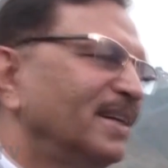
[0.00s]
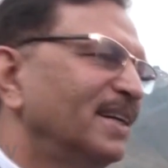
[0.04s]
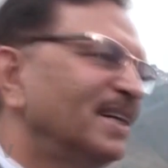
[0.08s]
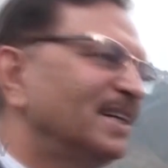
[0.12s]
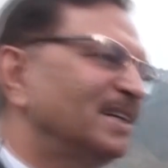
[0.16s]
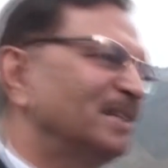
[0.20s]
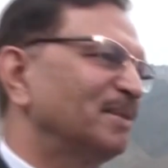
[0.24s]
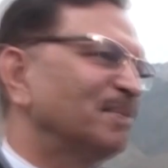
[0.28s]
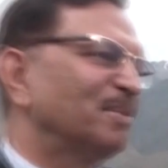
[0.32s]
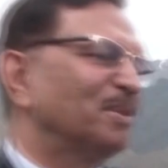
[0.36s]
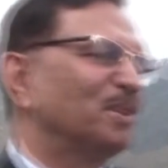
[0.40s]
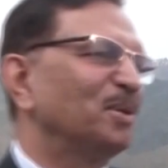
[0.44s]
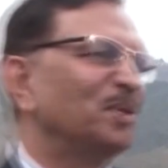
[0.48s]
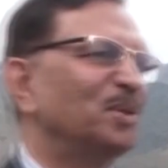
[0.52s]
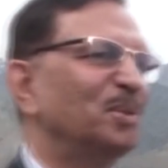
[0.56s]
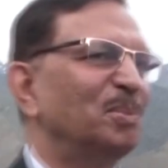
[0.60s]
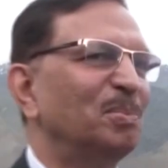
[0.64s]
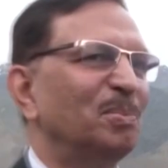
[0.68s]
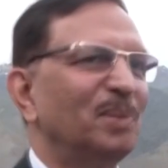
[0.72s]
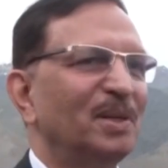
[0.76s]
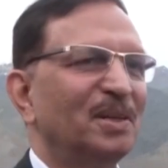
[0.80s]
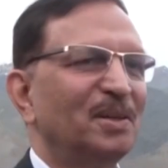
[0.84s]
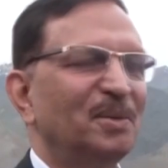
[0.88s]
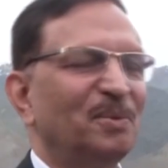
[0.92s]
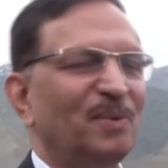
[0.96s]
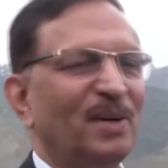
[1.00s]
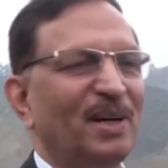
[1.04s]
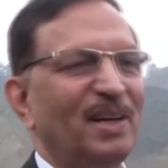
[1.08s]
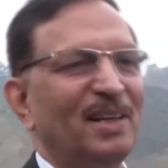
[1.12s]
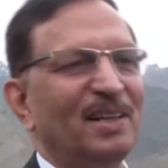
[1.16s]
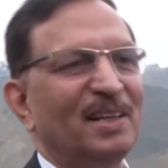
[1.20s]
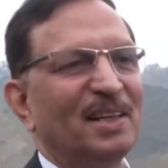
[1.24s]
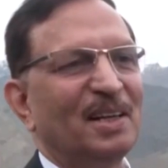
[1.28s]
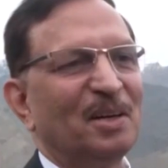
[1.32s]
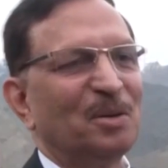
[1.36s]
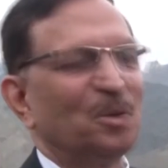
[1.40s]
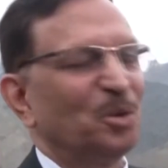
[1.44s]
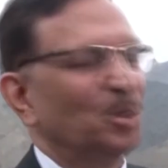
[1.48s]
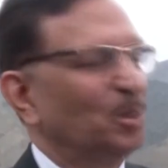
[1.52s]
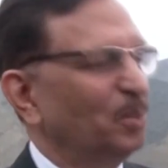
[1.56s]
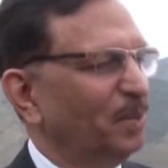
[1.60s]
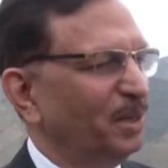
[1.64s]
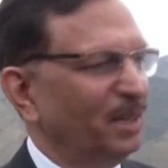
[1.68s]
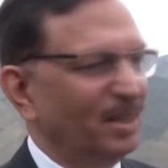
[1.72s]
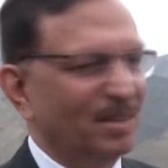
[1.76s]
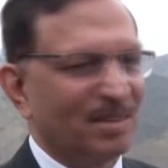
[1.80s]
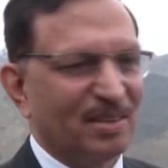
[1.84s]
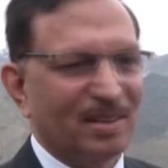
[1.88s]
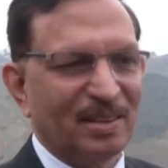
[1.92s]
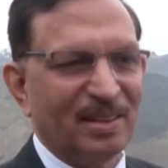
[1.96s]
Yeah, so while there are so
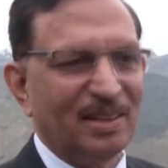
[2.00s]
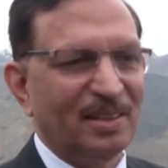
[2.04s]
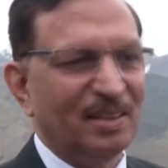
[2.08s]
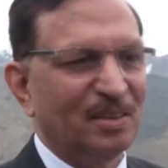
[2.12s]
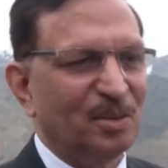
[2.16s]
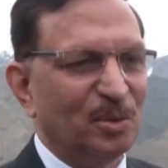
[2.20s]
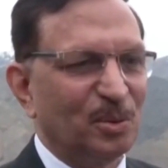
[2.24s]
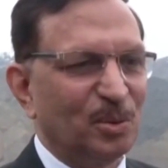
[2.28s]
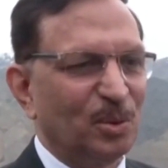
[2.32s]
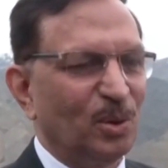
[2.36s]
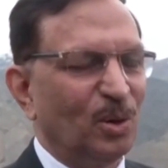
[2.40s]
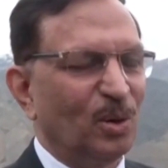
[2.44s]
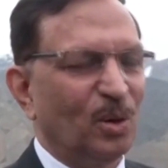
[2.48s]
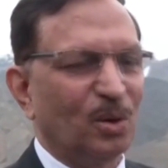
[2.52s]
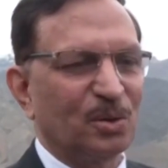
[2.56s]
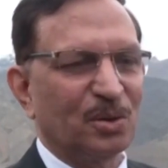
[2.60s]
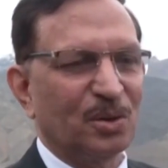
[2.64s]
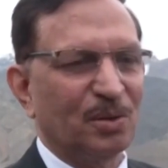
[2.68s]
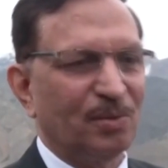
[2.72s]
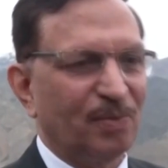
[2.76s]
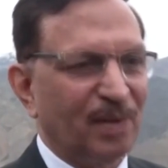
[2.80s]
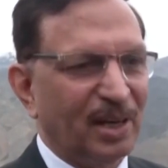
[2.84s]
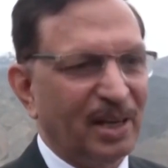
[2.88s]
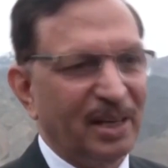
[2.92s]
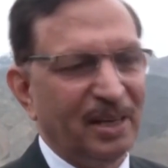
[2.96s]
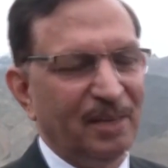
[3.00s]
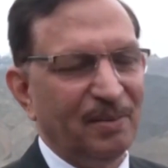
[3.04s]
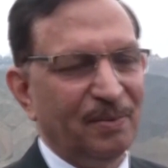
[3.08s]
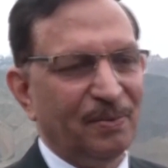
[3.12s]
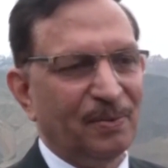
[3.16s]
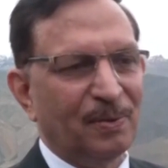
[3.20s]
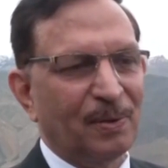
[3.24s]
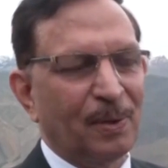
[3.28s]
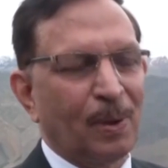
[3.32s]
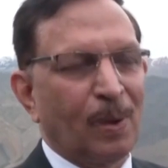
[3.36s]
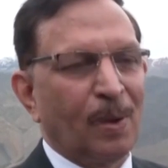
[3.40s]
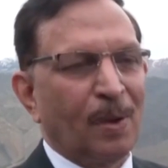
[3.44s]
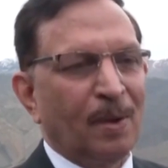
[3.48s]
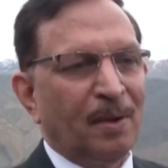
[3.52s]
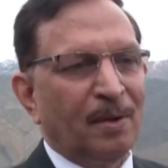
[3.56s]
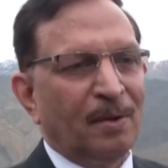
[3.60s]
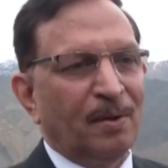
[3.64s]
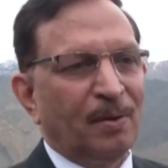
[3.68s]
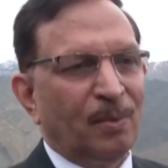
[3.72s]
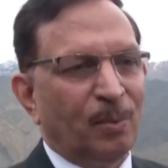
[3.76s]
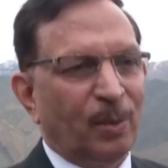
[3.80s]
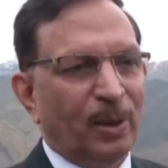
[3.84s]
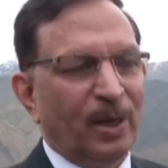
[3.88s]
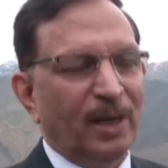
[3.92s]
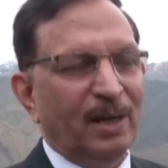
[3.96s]
many incidents, loss of life,
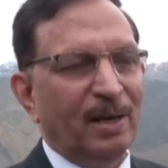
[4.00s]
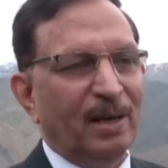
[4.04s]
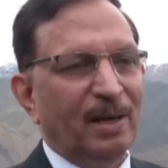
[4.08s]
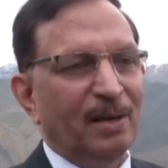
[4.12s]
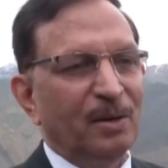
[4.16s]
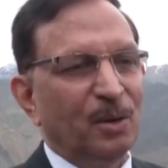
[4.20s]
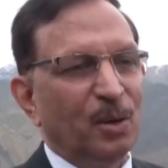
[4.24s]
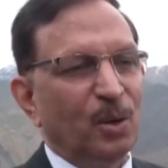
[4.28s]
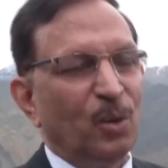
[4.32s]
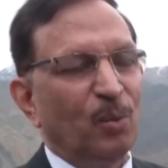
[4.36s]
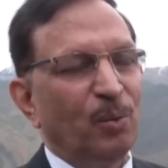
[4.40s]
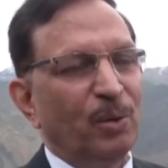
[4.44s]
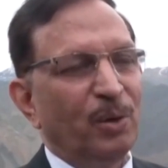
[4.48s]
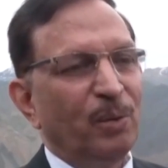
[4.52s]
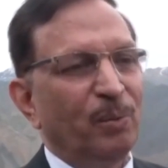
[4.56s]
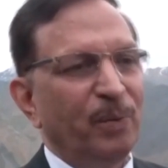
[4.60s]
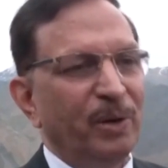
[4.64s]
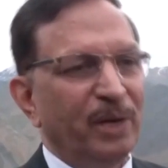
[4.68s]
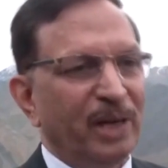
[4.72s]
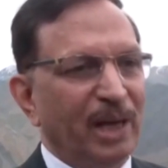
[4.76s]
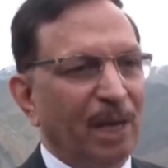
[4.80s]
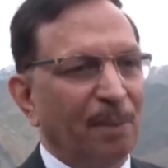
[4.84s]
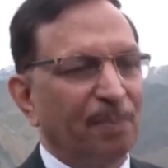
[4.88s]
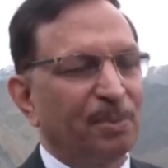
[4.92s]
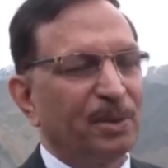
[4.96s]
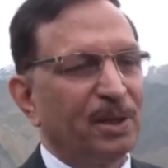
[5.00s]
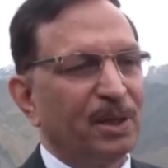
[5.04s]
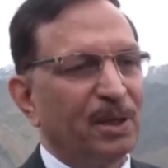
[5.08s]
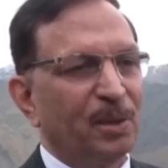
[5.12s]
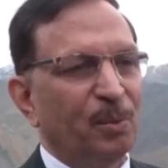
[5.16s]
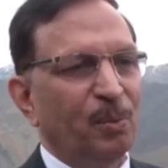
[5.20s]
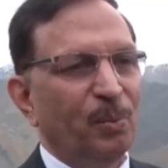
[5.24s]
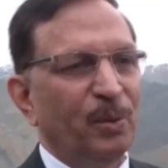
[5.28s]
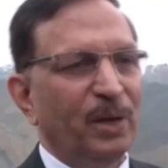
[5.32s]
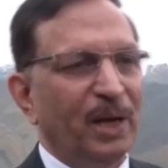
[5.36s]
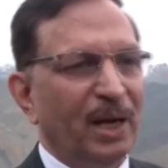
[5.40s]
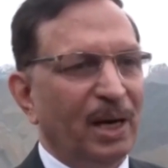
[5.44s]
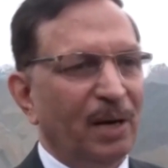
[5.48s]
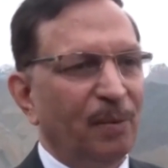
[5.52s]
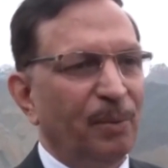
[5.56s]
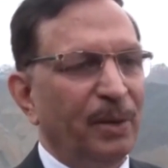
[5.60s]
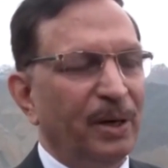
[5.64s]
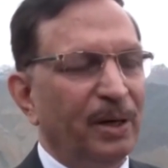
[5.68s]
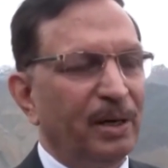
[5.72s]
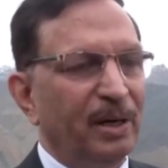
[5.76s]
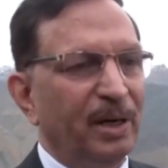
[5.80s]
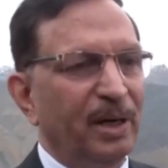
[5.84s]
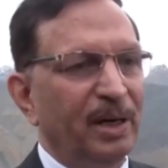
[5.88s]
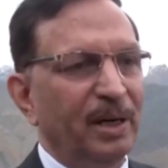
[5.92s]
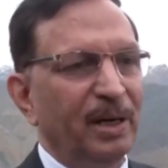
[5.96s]
while, when we captured, we had
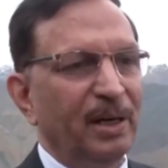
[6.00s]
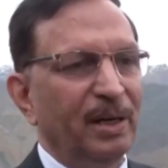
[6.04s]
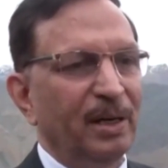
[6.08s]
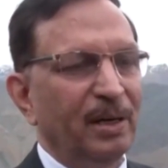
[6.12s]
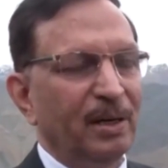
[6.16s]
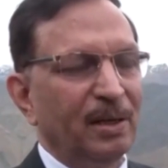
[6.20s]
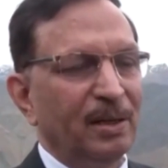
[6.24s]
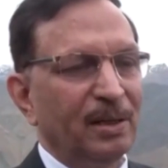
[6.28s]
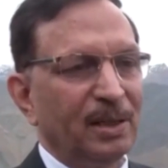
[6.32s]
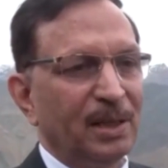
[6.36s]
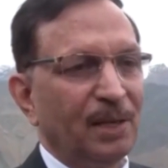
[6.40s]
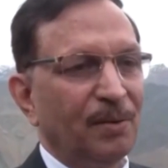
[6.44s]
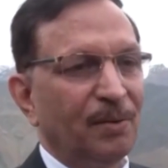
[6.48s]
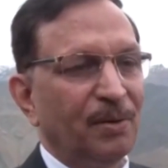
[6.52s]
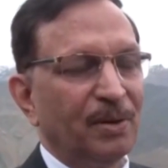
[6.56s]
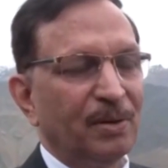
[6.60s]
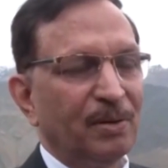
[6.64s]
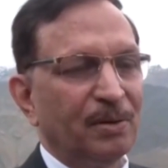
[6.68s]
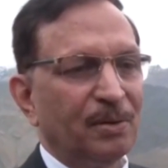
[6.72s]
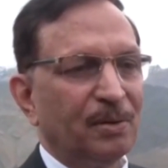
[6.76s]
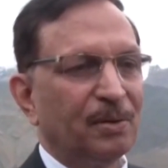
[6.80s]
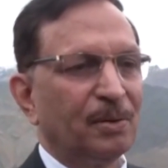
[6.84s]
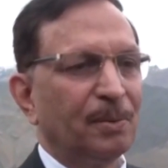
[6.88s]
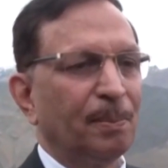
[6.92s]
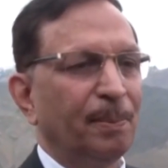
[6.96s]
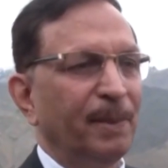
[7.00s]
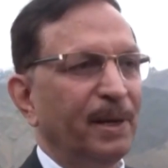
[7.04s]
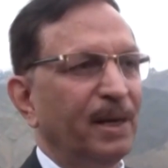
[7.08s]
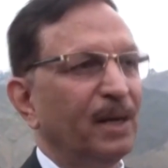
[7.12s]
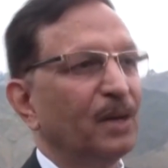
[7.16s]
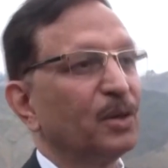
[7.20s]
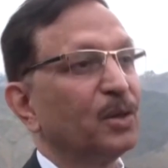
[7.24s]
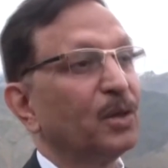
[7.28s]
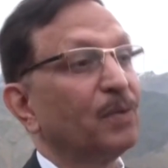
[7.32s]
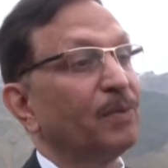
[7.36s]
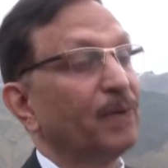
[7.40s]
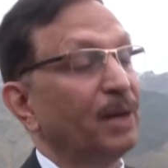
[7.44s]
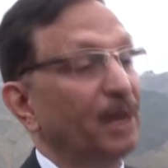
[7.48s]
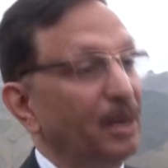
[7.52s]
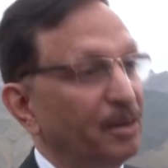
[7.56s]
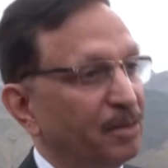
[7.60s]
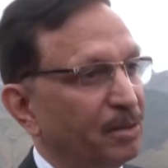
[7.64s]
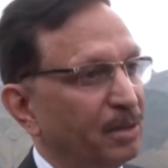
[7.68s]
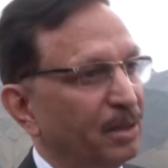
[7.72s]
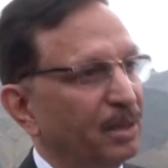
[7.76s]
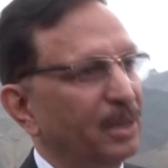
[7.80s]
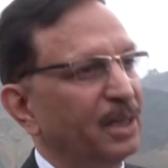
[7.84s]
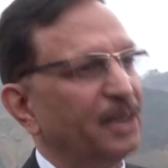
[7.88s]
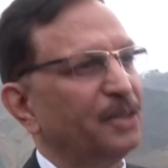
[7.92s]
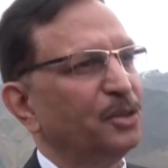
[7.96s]
victory, there was periods of
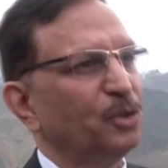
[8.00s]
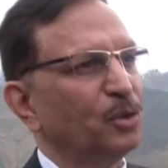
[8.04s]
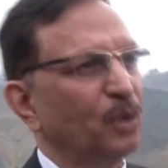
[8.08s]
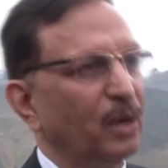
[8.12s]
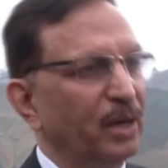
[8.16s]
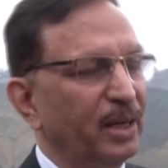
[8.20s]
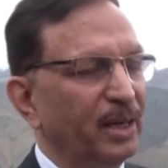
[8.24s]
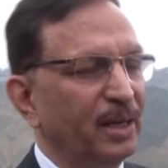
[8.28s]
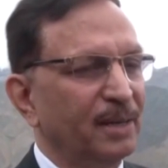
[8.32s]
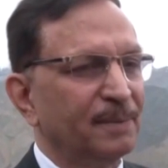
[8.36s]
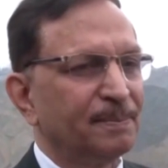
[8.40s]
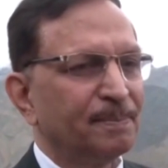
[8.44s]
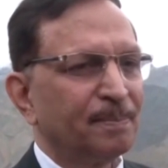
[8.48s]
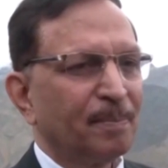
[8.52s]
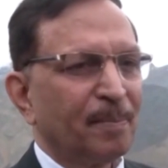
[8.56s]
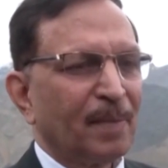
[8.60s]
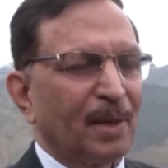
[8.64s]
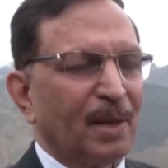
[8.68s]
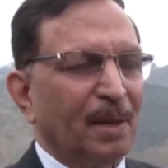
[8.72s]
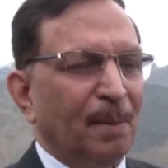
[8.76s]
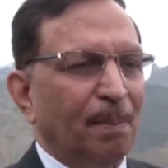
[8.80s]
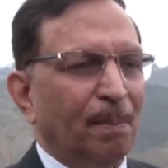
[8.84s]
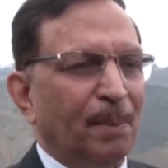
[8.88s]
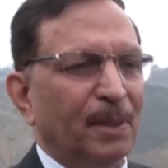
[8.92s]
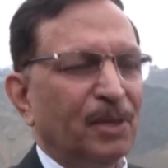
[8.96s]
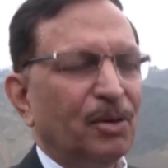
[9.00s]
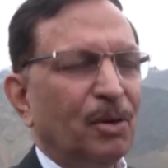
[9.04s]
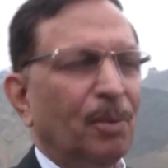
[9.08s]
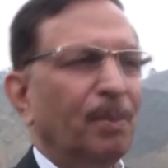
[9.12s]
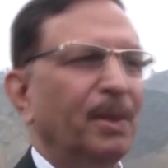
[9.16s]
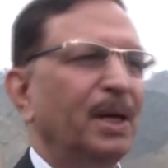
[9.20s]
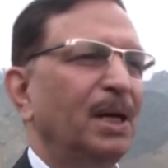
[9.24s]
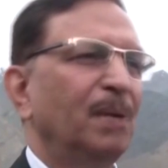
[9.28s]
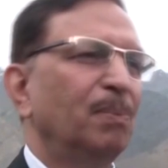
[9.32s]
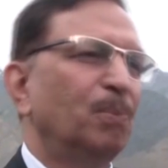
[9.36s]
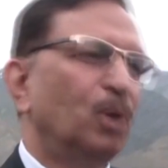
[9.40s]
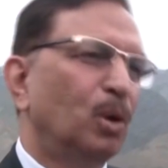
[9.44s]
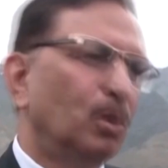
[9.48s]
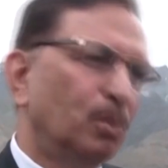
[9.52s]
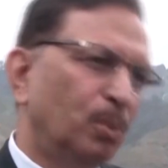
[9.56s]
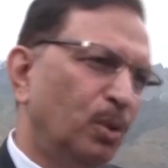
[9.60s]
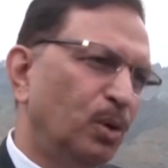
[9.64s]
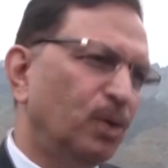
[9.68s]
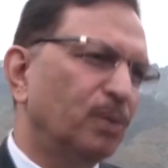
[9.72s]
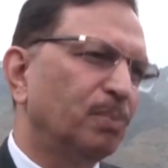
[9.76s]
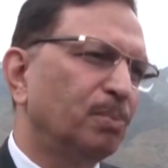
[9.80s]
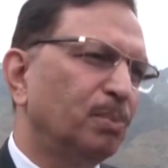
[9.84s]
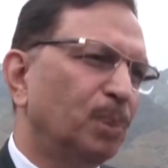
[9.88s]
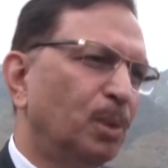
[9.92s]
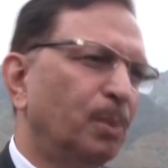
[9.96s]
elation and joy, but there were many
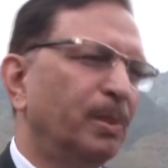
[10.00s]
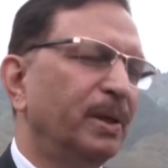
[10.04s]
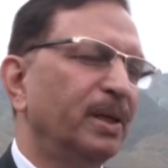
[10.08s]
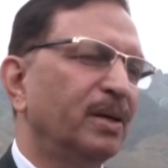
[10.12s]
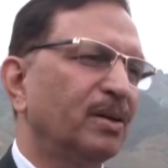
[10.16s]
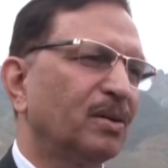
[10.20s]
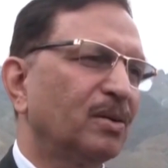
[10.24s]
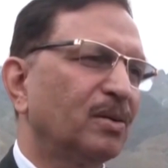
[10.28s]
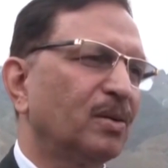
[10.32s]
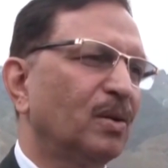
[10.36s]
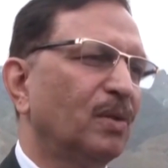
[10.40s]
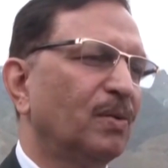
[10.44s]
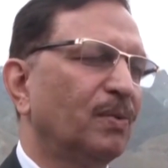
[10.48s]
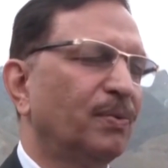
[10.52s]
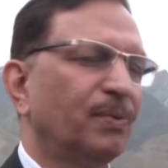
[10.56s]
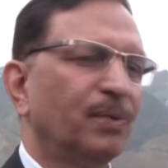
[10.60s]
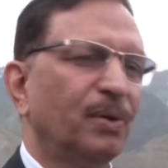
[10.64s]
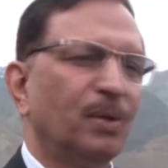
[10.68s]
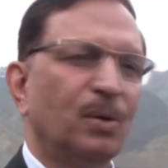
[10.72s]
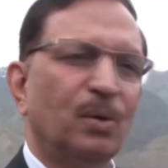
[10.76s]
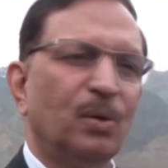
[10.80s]
moments of,